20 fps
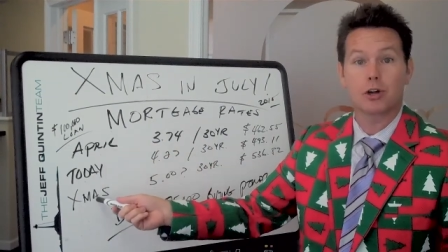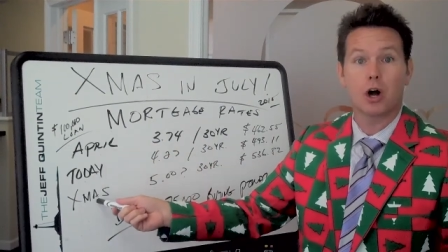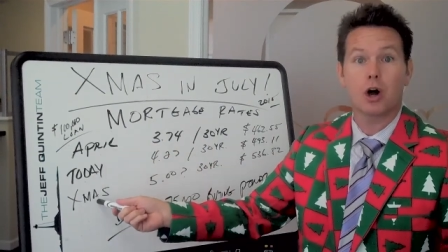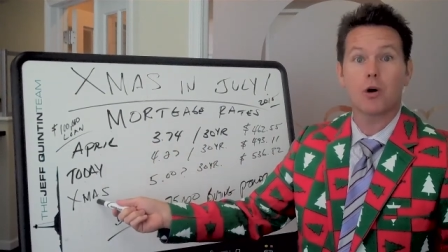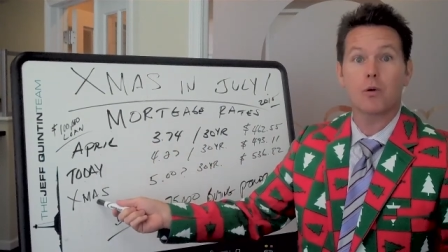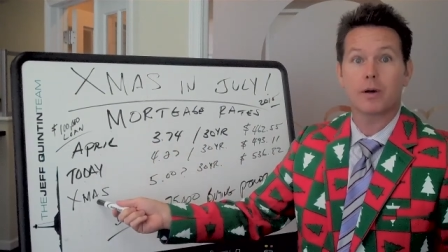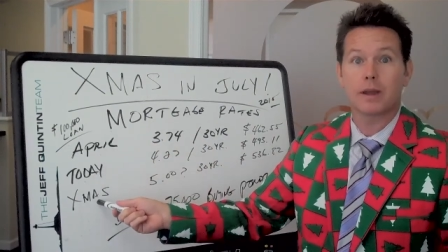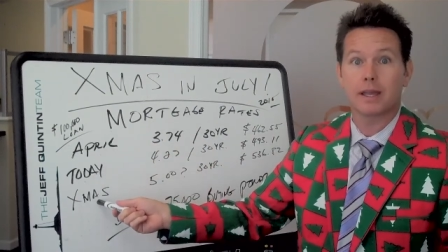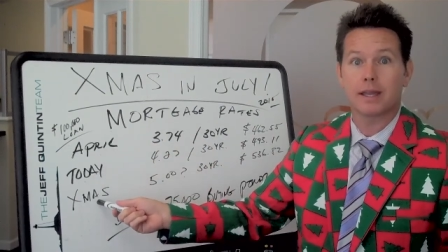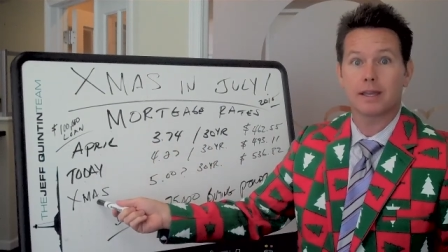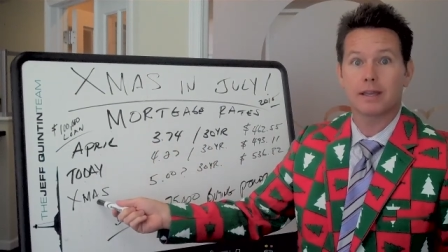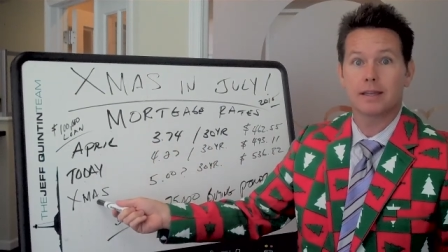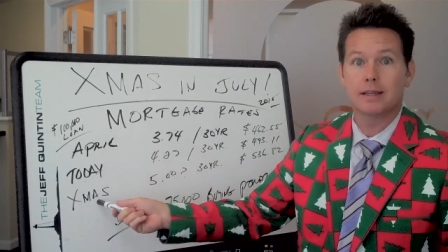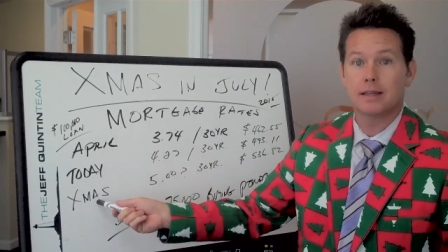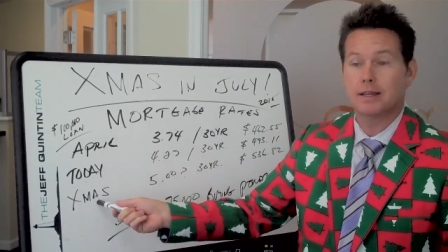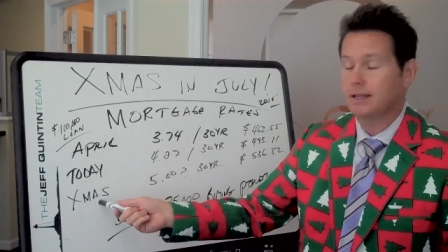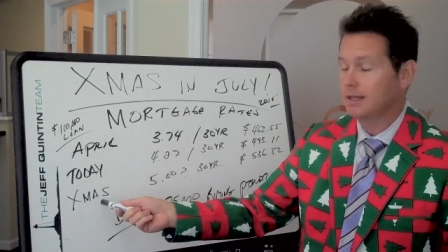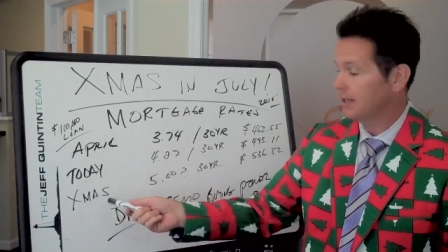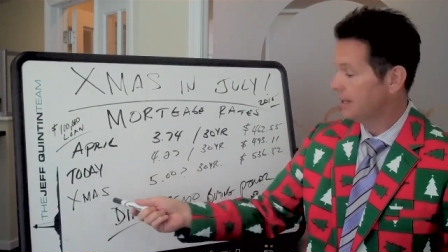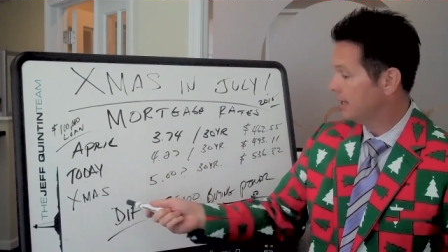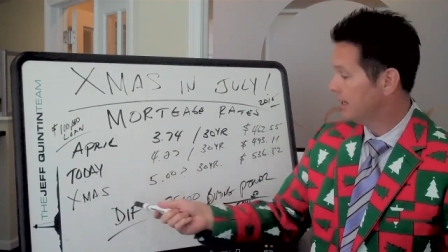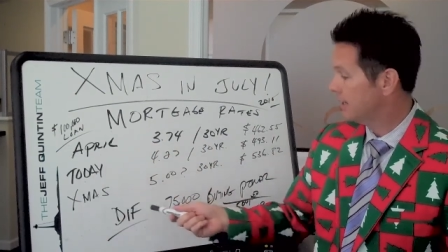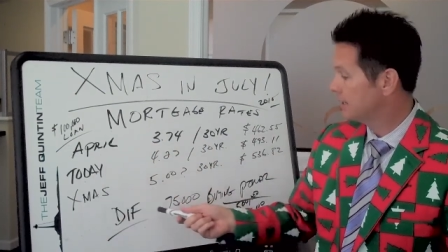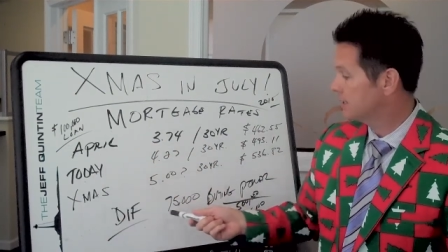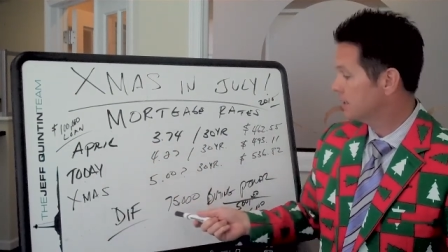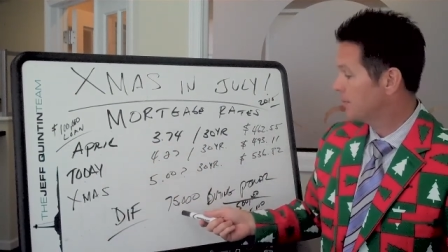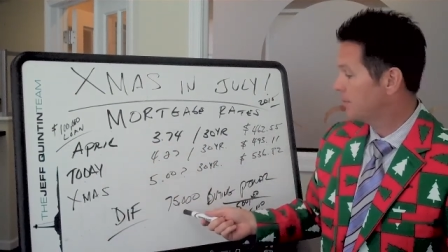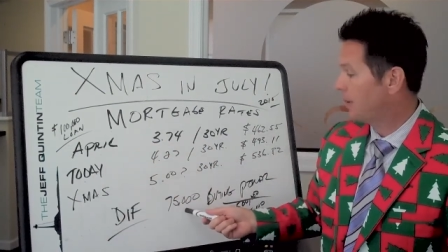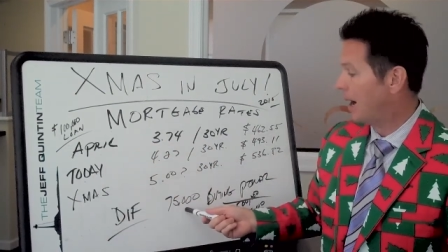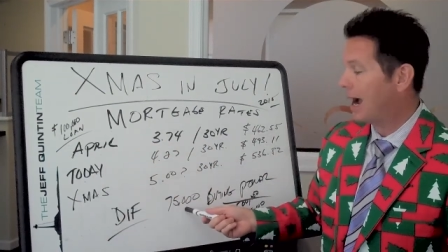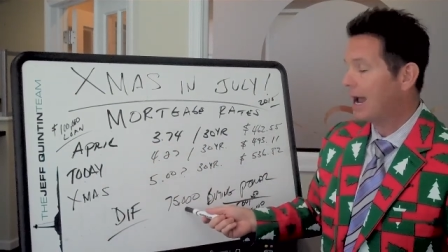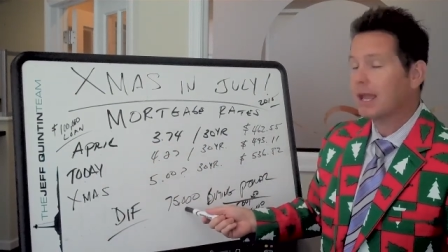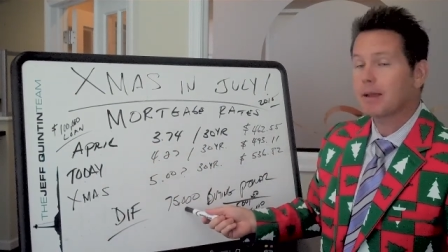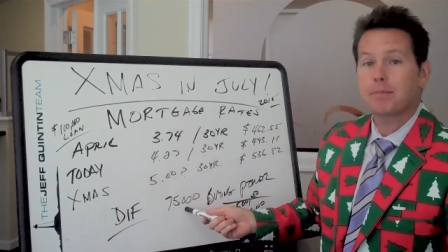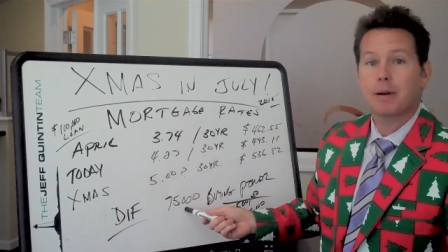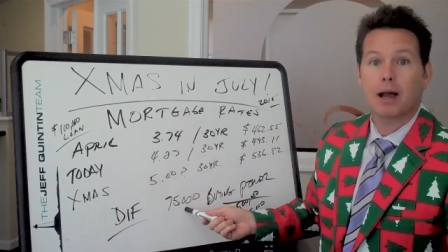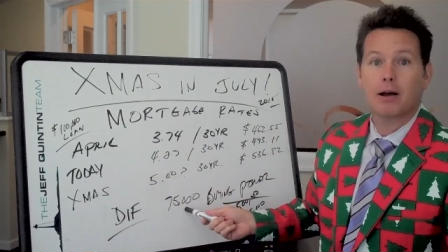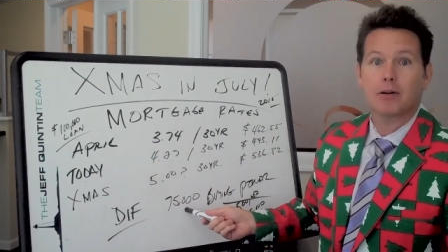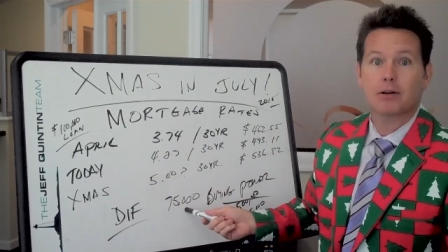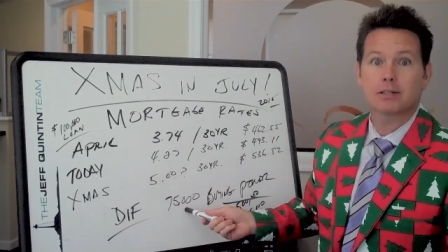going is a buying
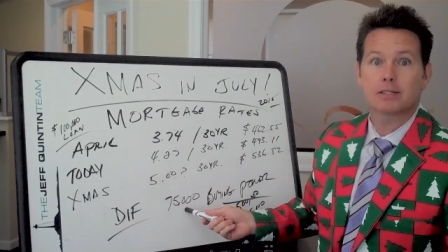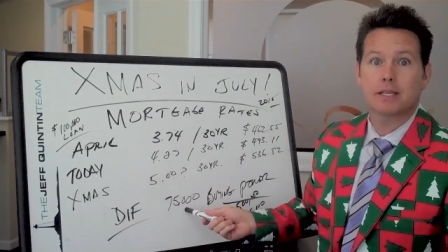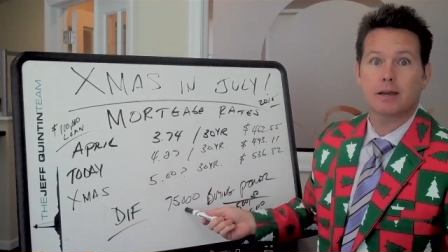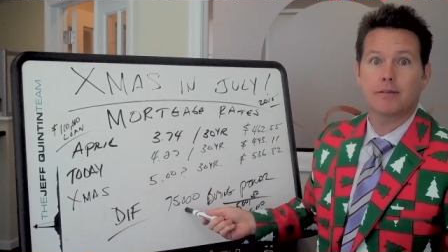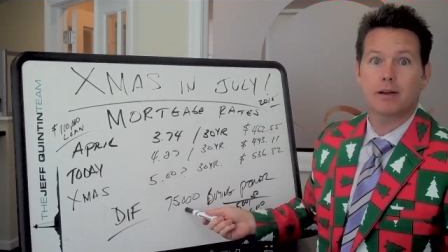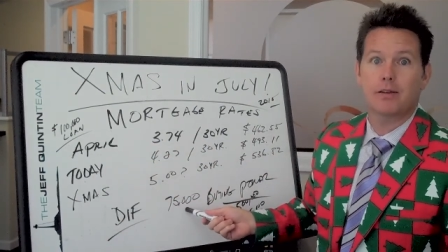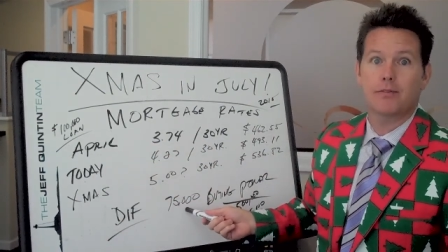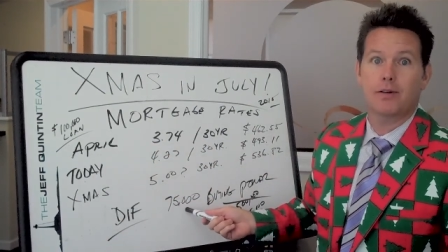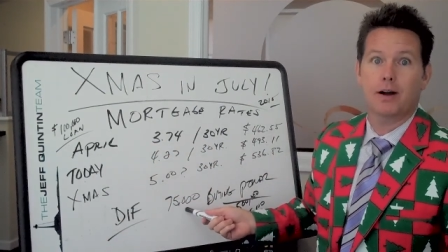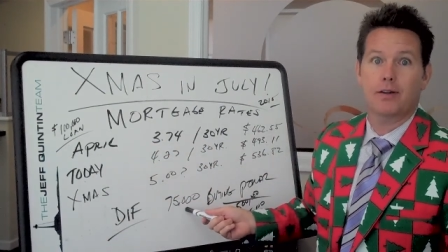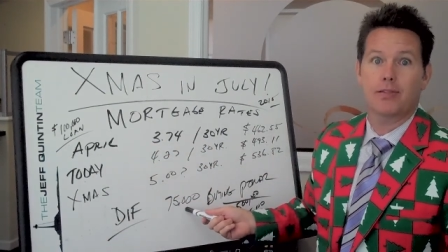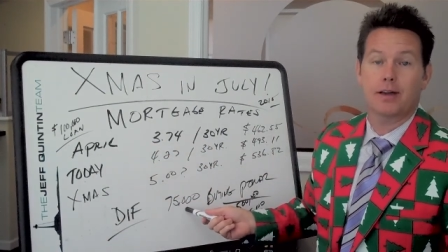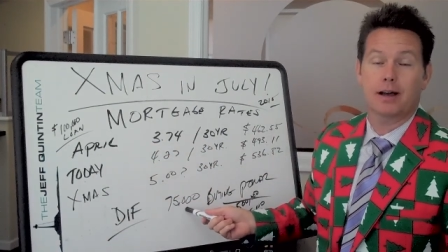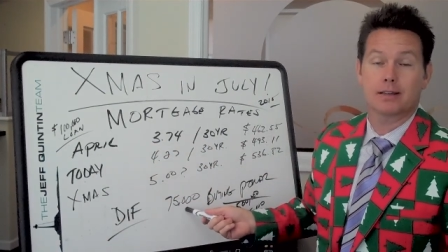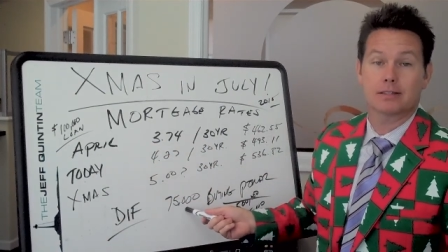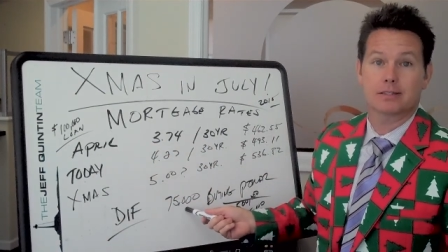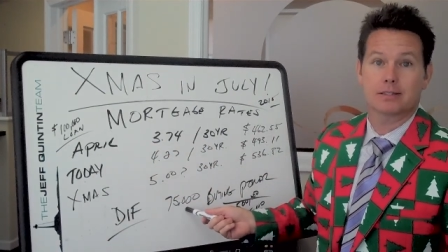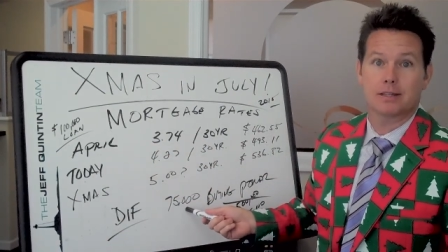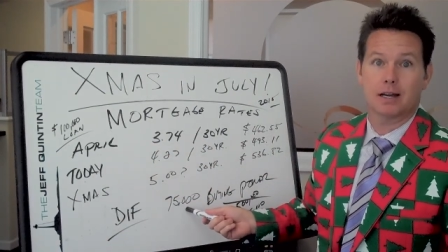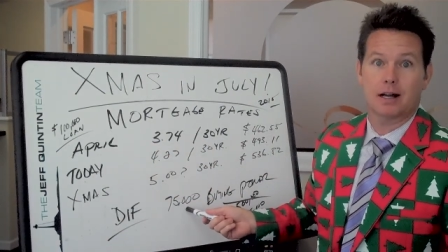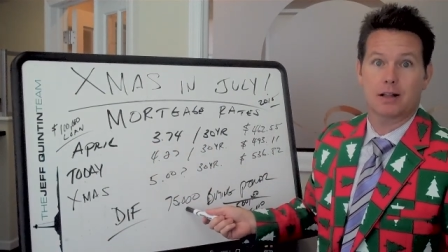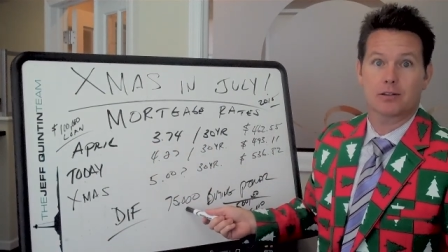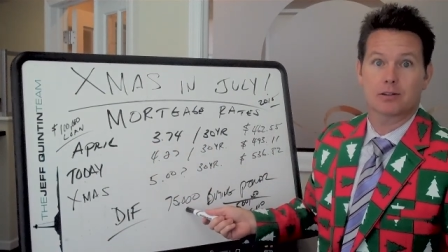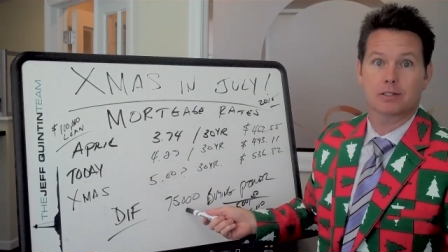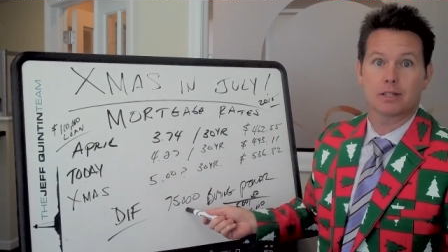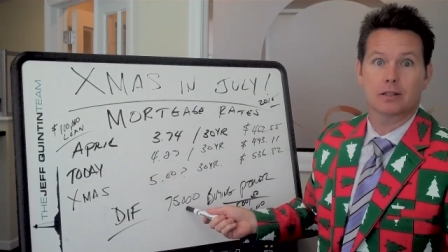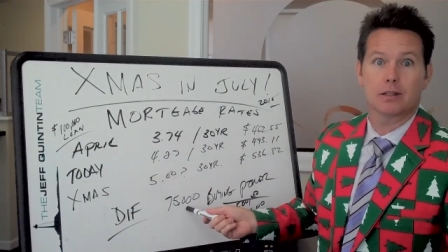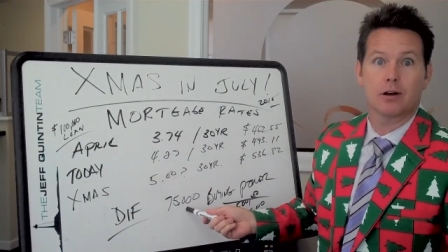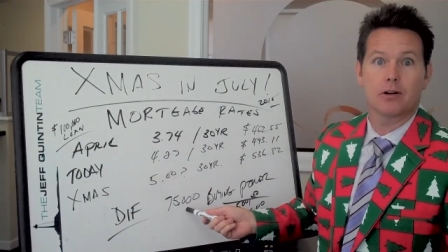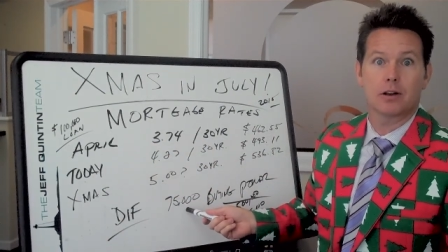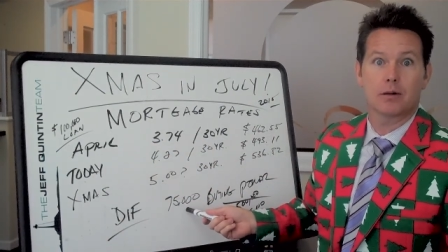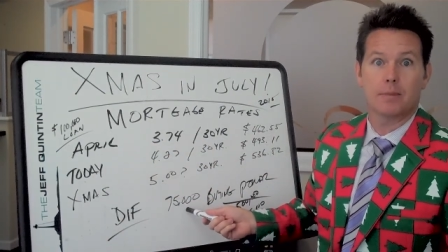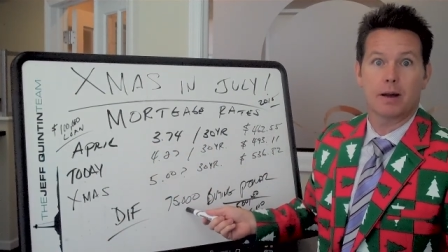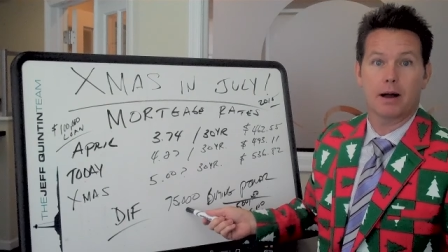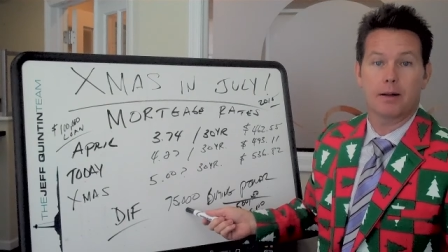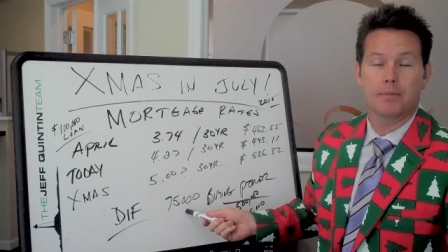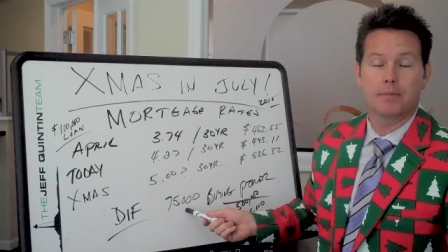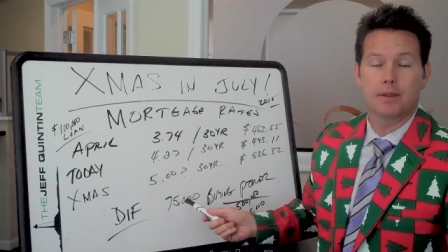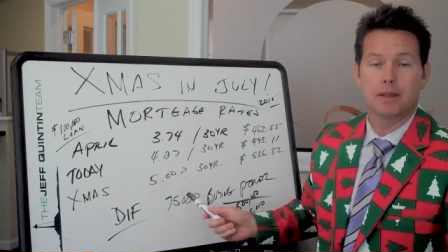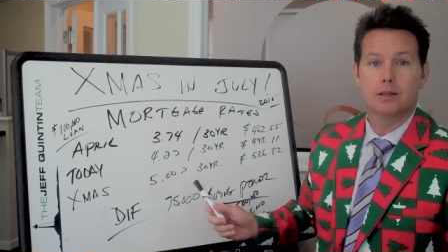power of seventy-five thousand dollars in loan
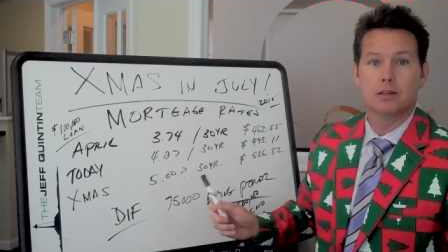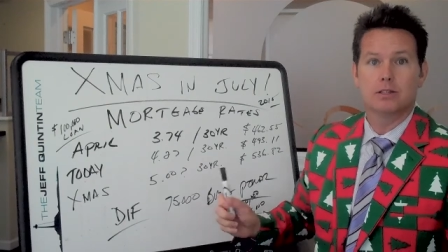amount.